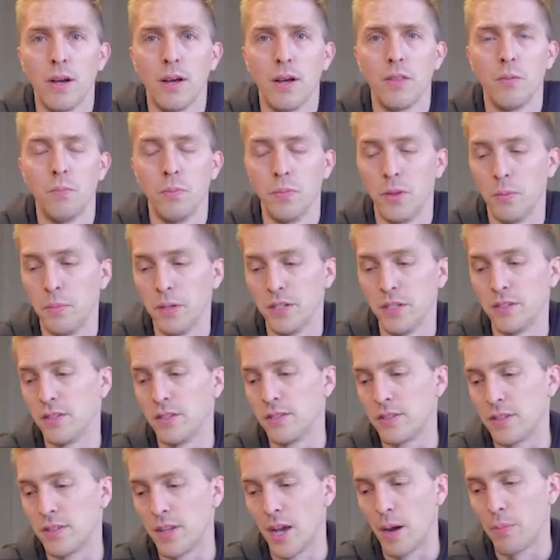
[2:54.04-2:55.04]
the
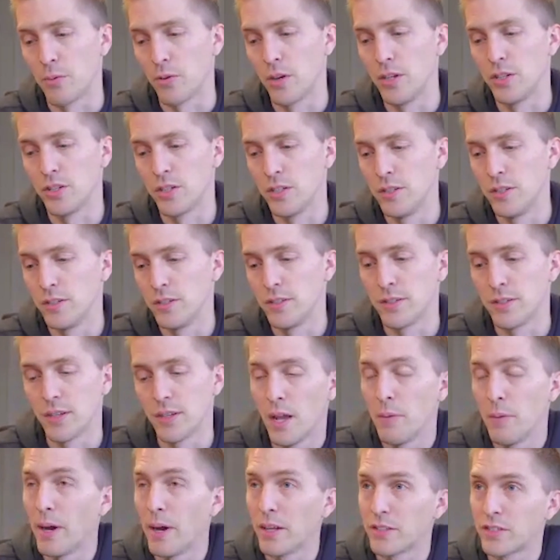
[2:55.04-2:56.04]
business, the operations.
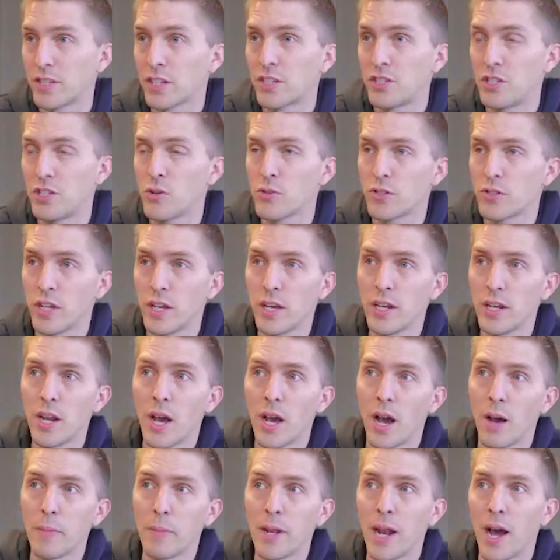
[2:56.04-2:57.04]
And about 6 years in,
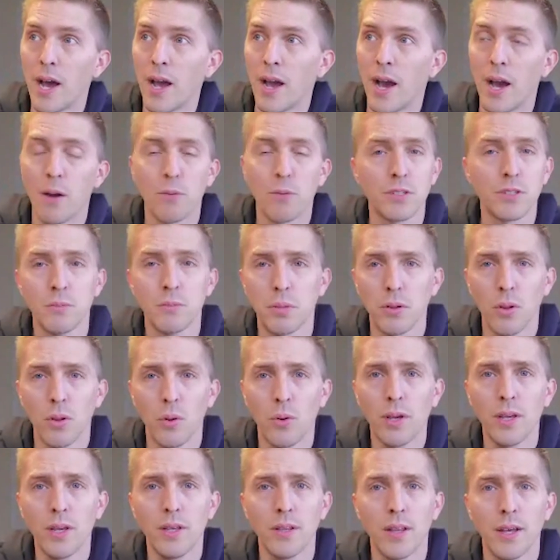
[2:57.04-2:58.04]
I was an
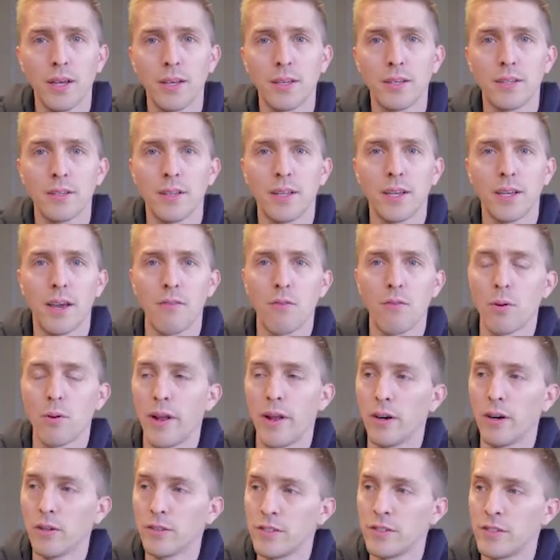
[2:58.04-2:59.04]
employee like
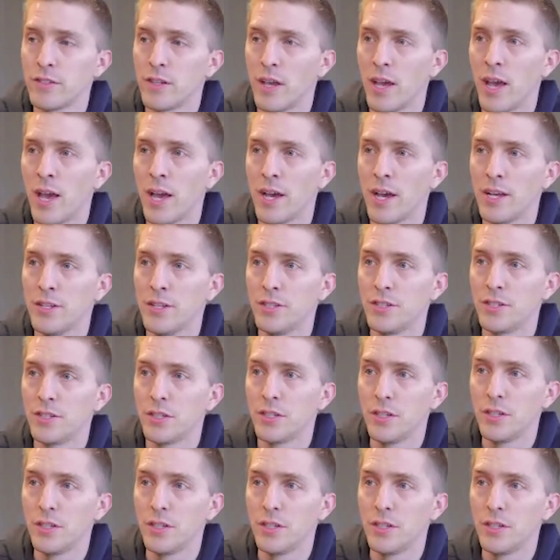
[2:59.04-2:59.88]
everyone else, and